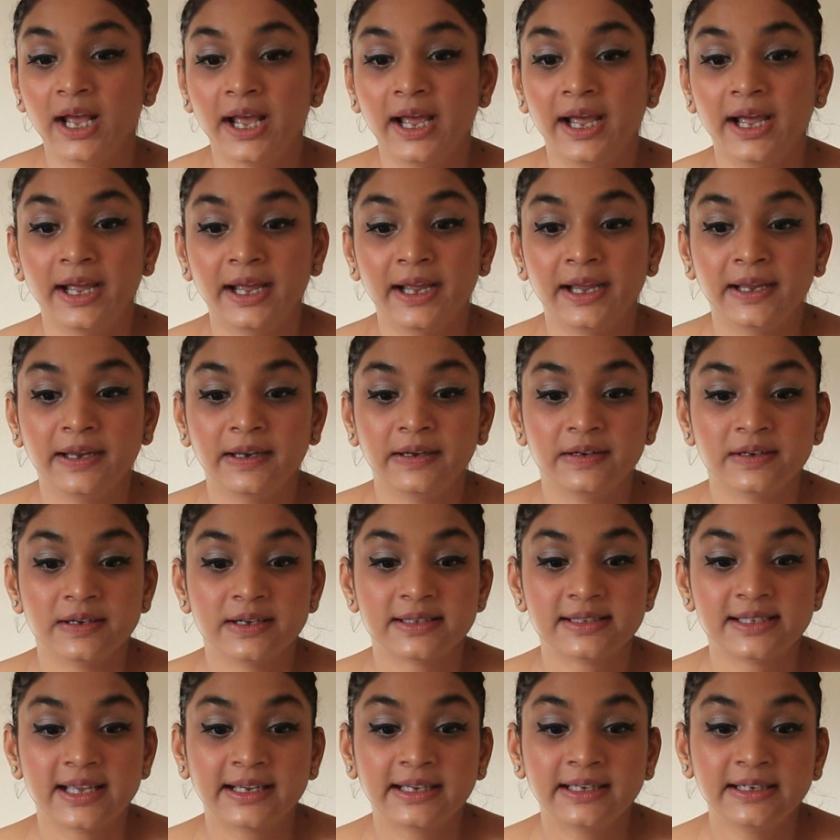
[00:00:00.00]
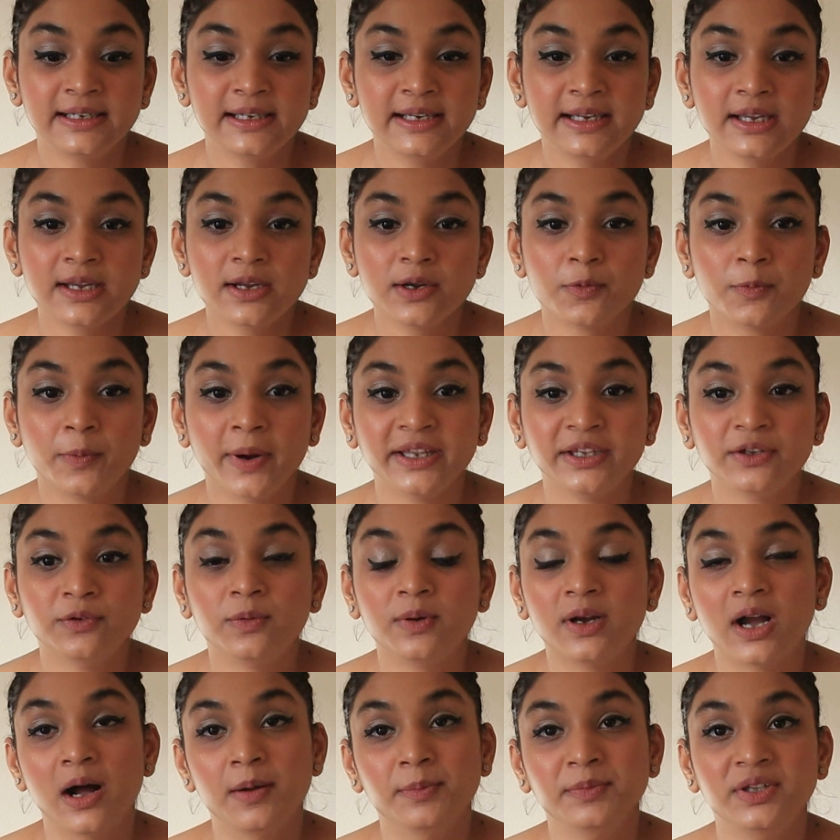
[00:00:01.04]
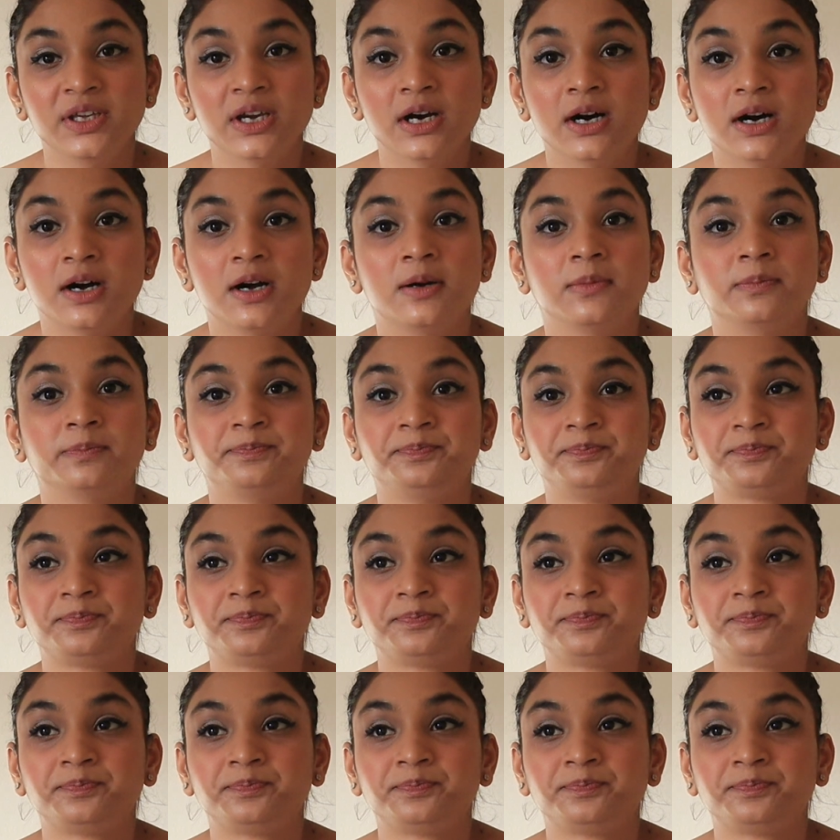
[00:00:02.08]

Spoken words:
And secondly, when you come here,